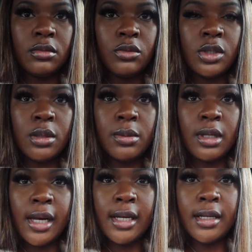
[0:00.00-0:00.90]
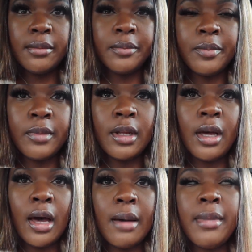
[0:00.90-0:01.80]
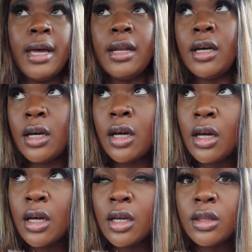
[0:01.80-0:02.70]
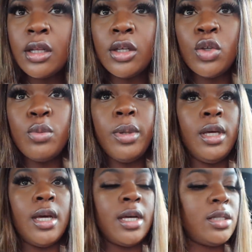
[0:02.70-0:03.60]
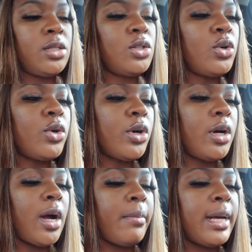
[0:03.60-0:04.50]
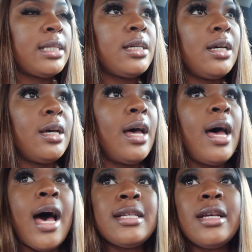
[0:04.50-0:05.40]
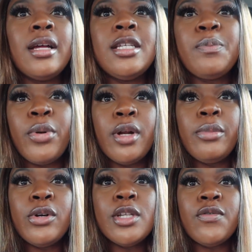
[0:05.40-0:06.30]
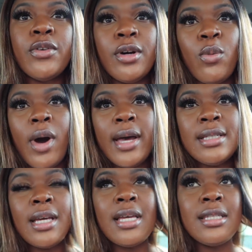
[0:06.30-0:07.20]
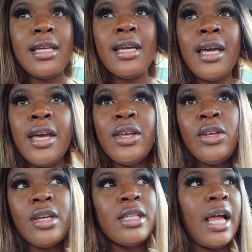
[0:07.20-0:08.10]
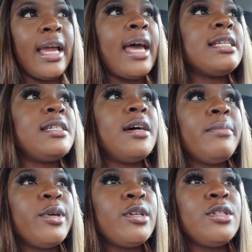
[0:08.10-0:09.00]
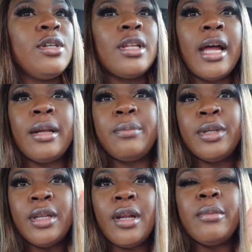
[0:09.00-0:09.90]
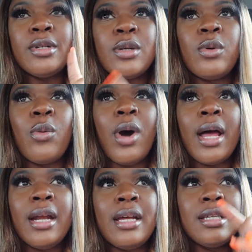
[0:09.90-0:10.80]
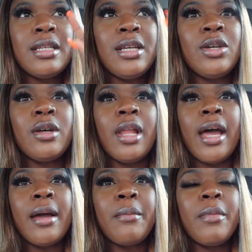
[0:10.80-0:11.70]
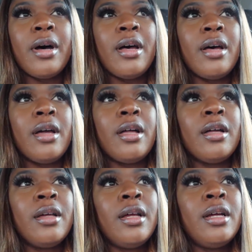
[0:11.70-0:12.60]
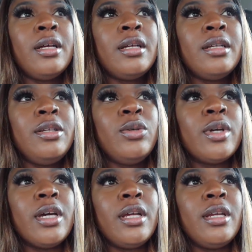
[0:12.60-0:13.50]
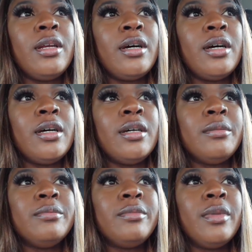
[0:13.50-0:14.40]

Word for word: What's up with the lighting? I'm at uh, the U P S store. I'm about to, I saw these printables for wine tasting. It's like, it has numbers. So you can like put the numbers of what wine it is and then you can like, uh, you can, um,